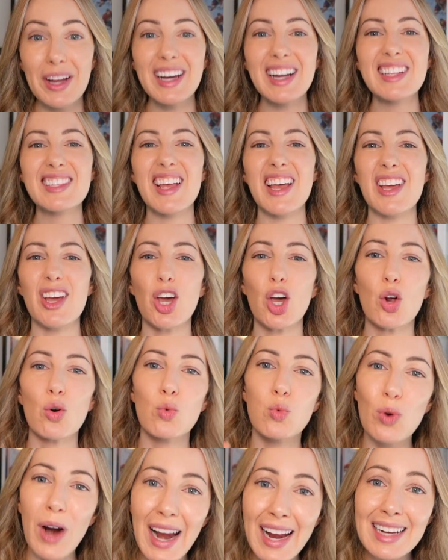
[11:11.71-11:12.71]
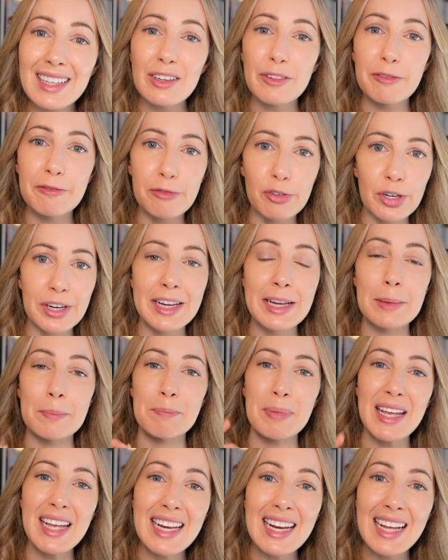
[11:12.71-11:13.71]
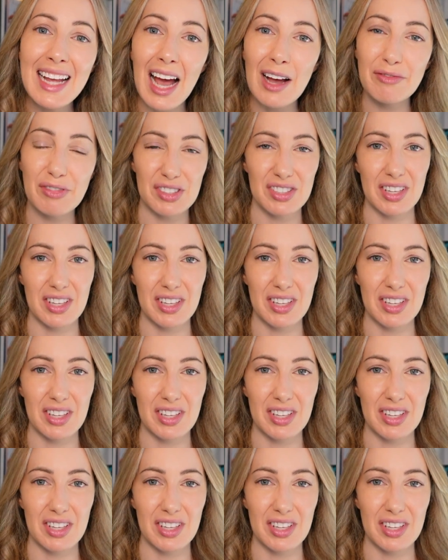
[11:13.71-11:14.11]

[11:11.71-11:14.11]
it is a great free PDF